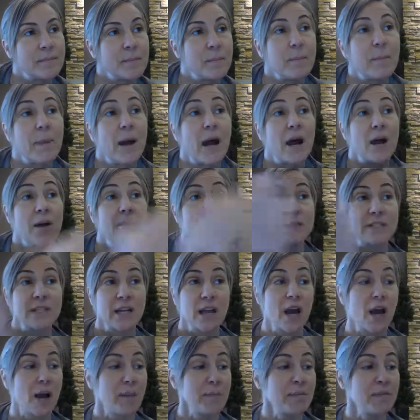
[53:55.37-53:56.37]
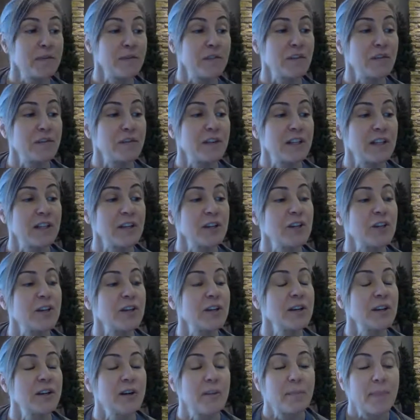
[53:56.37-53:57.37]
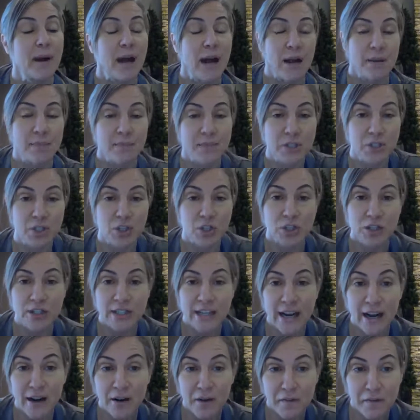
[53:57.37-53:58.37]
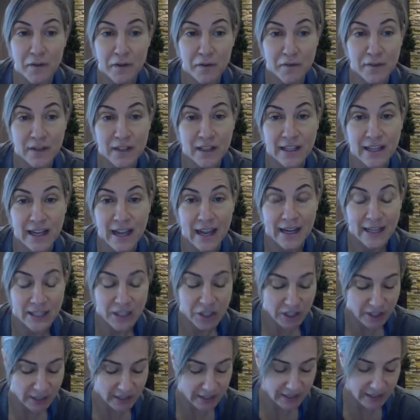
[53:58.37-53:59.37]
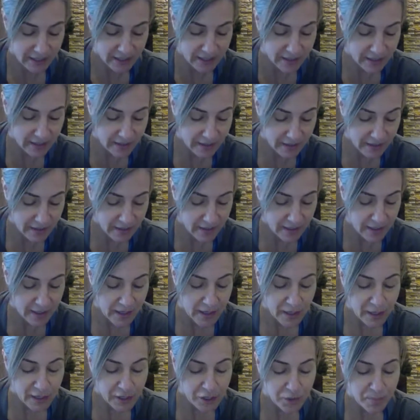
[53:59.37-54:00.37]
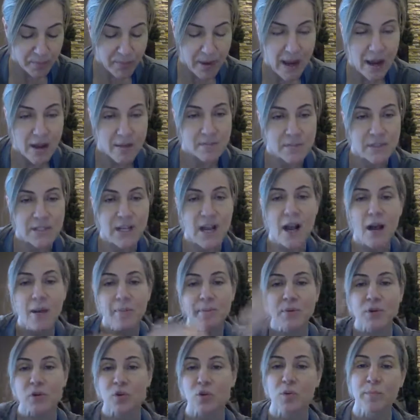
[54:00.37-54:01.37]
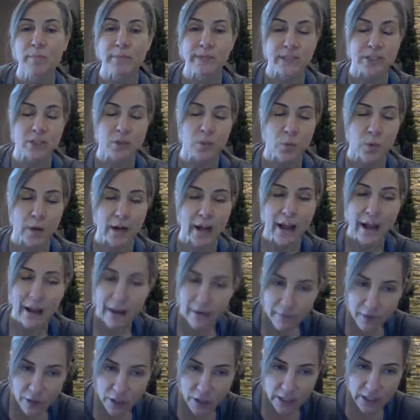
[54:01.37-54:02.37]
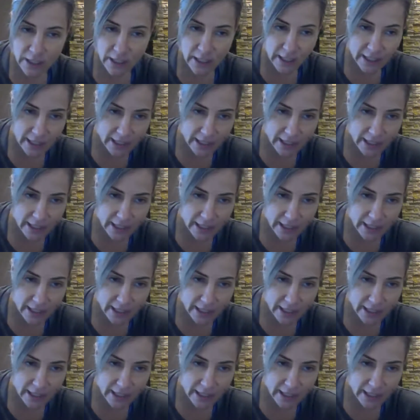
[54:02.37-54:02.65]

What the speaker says: Palms up if you're feeling good. Palms turned down if you're feeling anxious. So palms up, you're open to whatever today